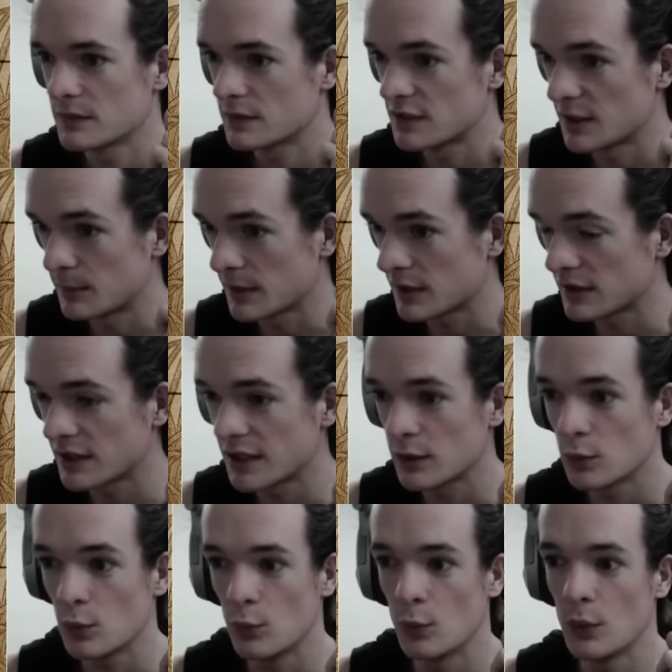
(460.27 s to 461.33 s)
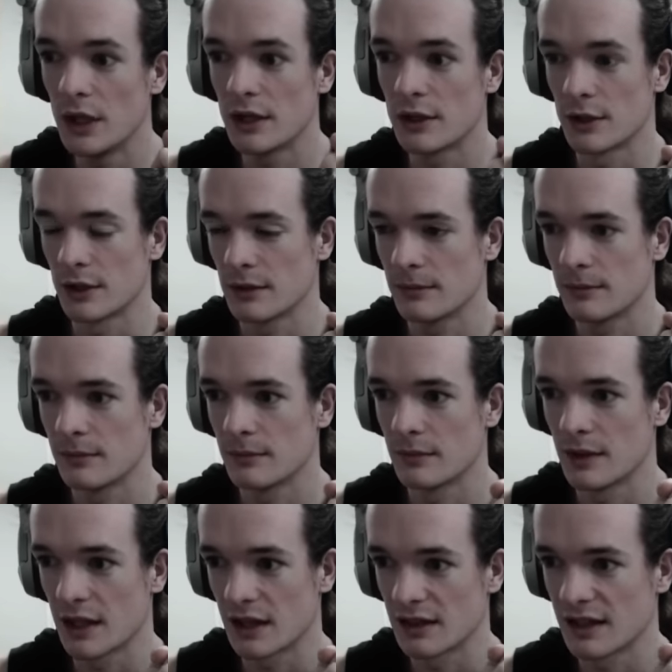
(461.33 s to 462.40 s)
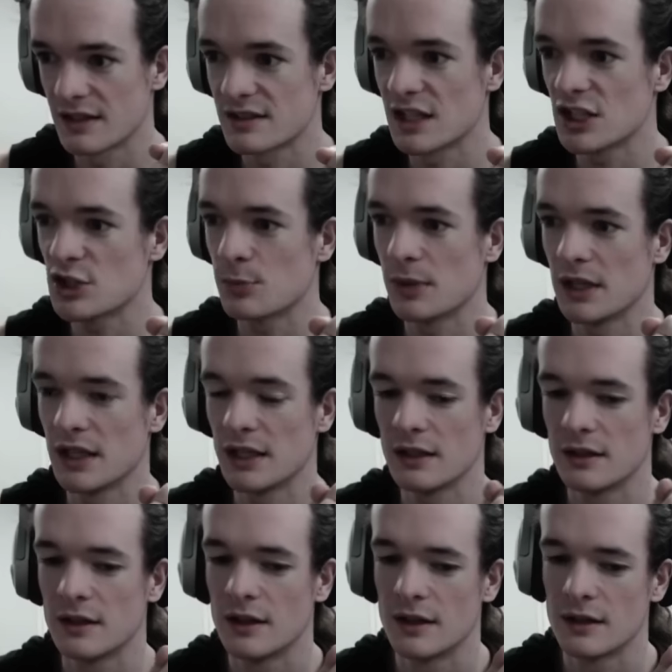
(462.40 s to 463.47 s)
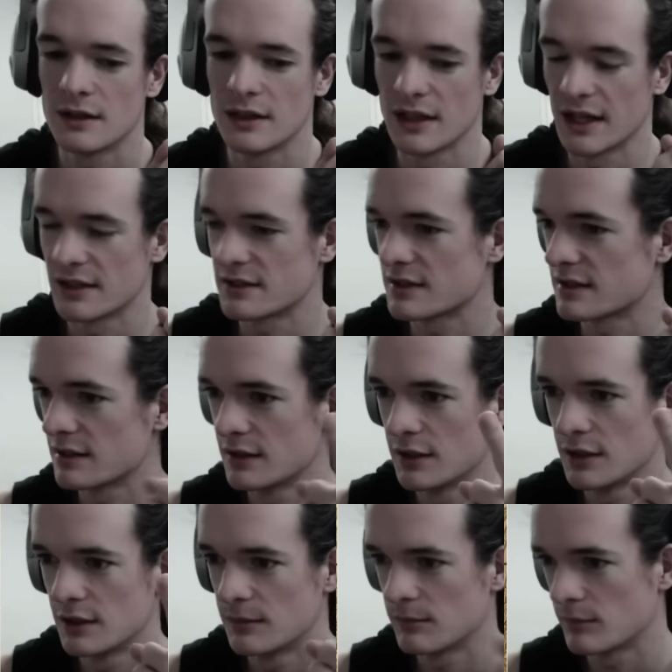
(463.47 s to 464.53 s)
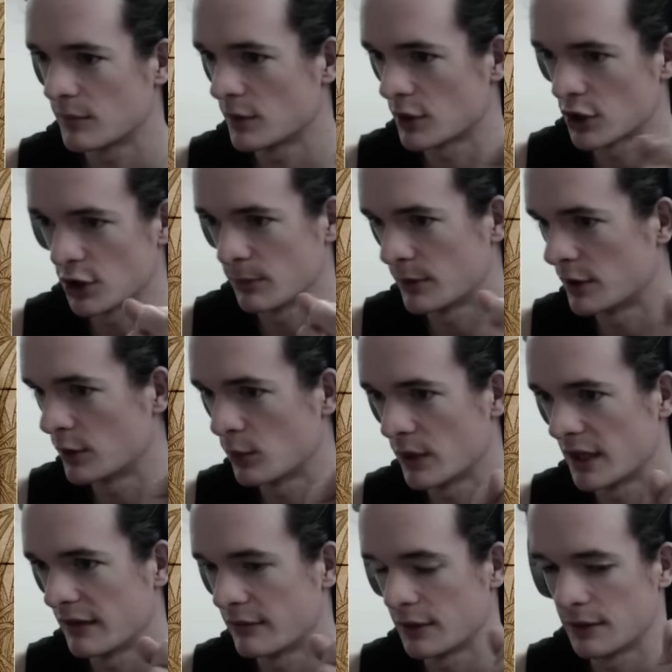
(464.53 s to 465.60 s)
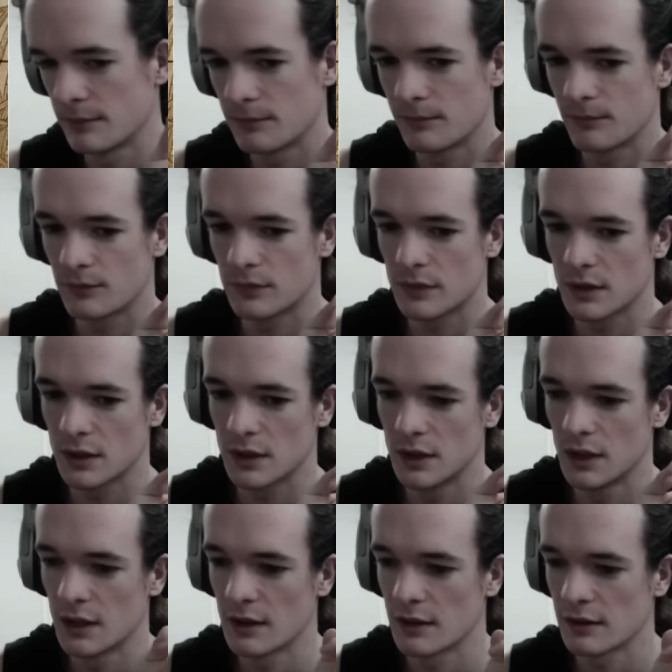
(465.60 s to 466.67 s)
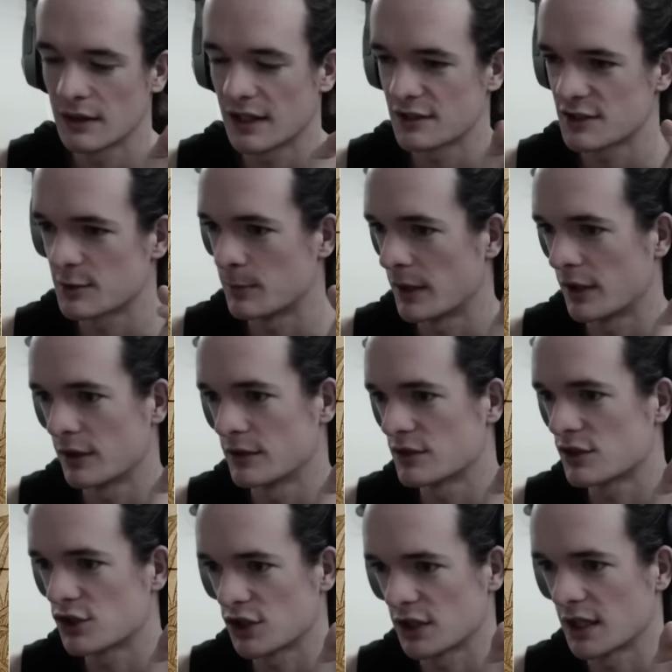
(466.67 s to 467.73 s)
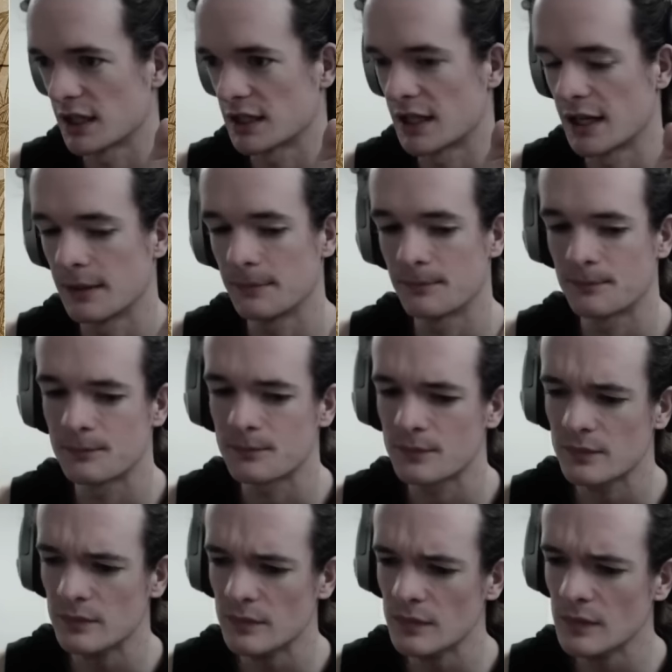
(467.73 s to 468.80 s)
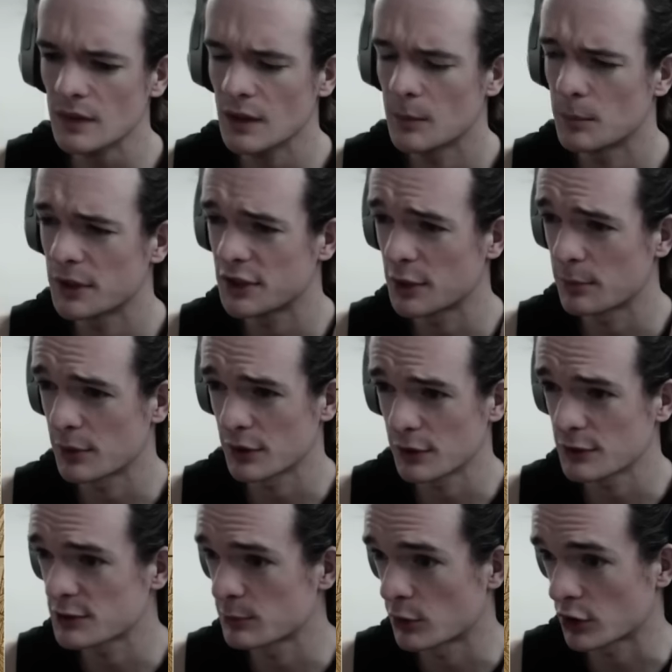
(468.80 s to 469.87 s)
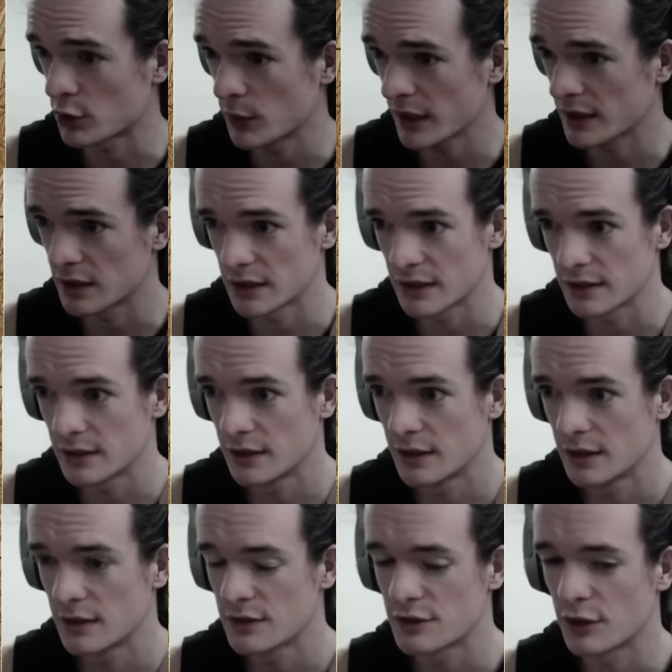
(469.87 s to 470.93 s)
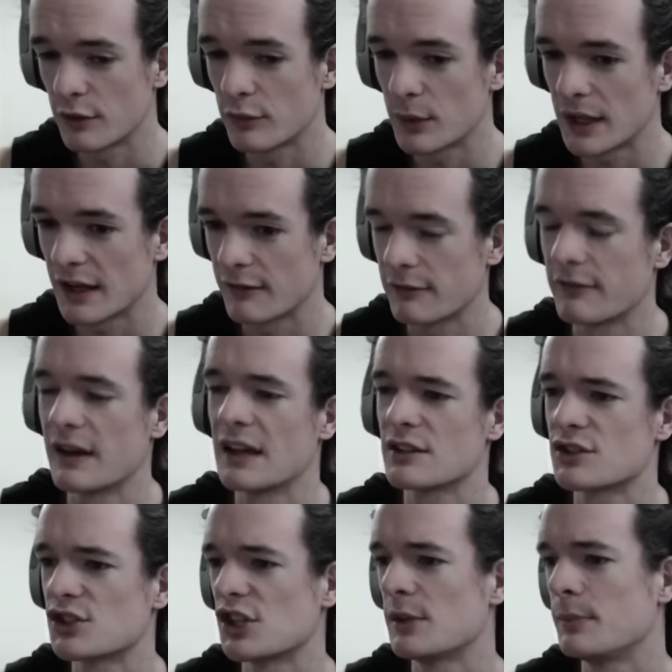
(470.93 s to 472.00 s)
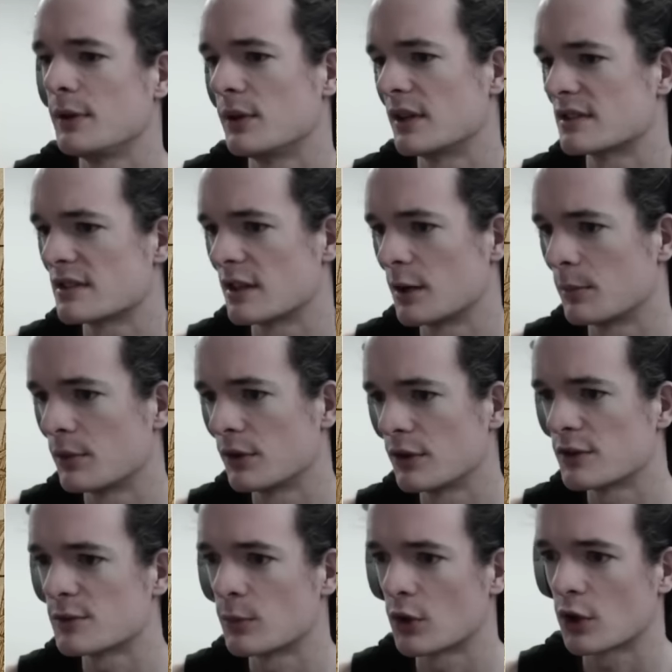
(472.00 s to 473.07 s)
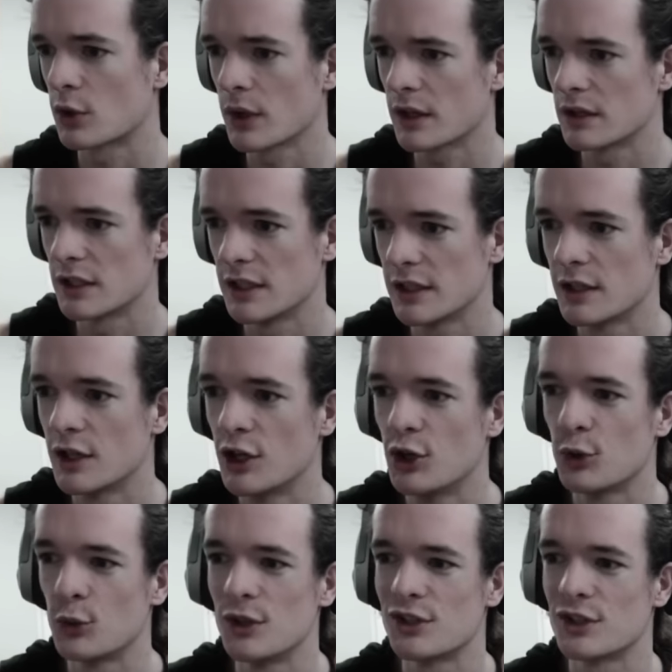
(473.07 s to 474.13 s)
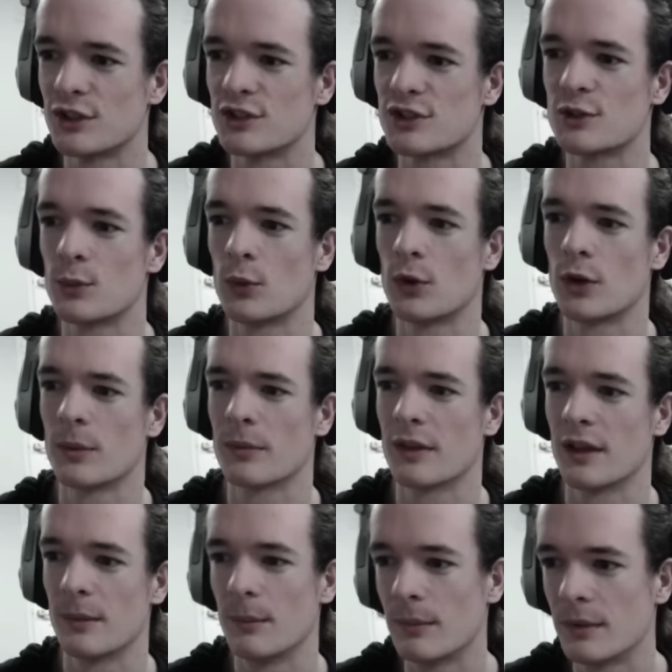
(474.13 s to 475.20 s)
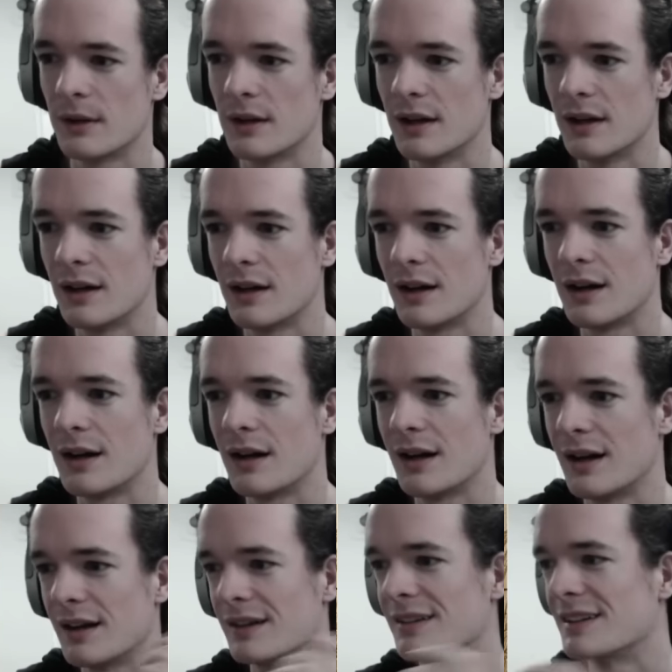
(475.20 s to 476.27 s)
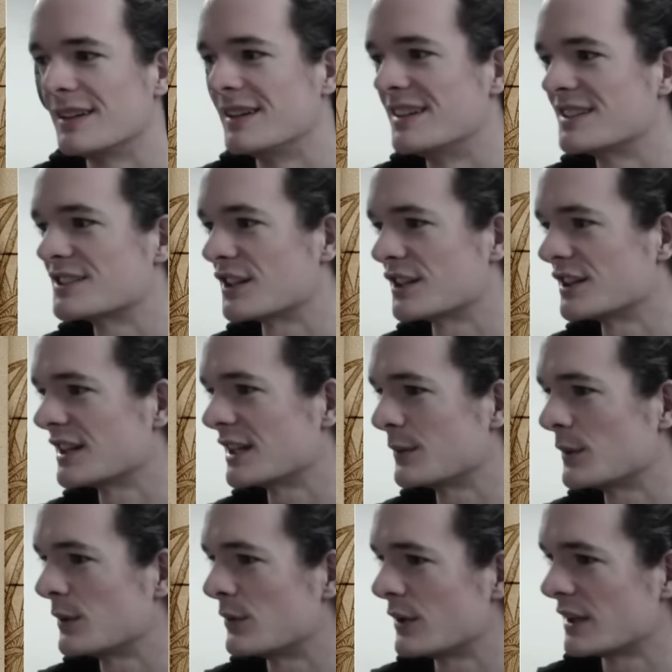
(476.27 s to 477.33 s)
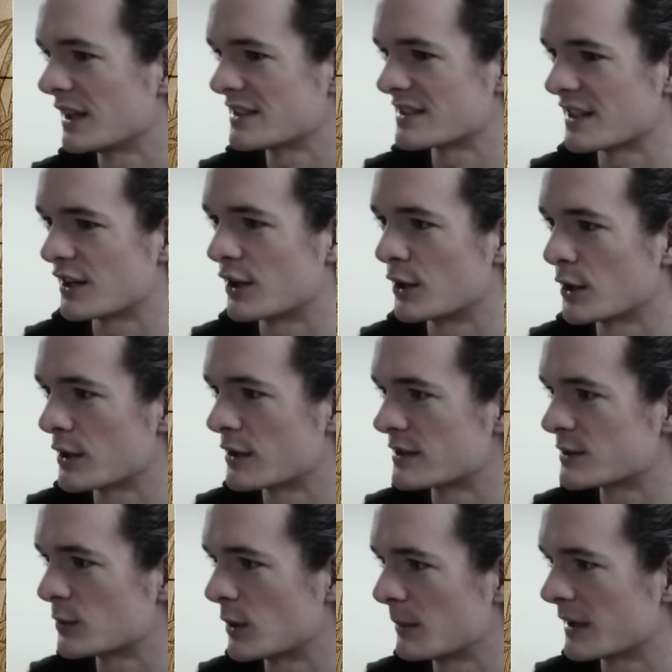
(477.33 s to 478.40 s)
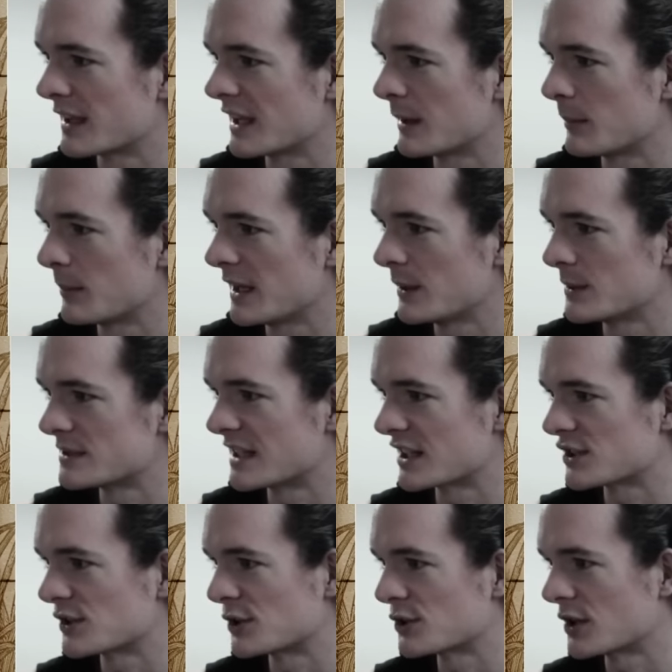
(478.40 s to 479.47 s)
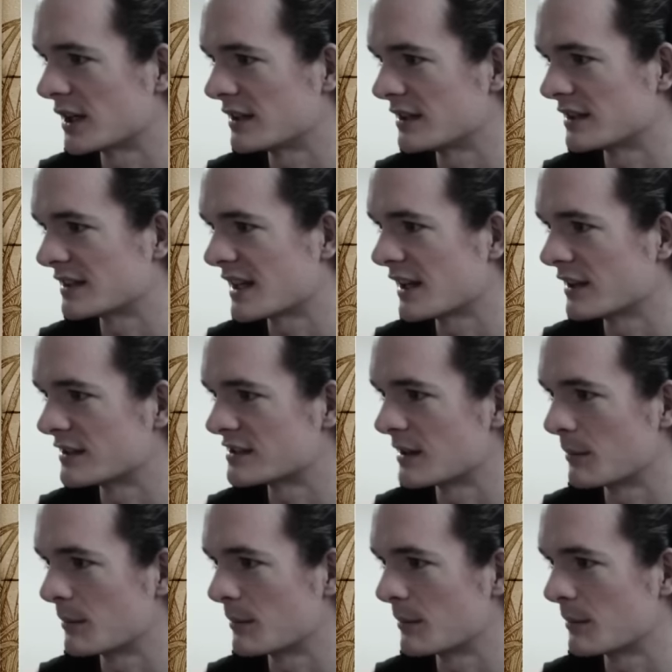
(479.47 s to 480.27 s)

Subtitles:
typically weaker, like less HP, less armor or whatever, less spells, shit like that. But they're produced more quickly. So if we have fast, cheap units that are produced more quickly, we should swarm them. Ah, suddenly we realize that Heart of the Swarm, the campaign, was actually trying to tell us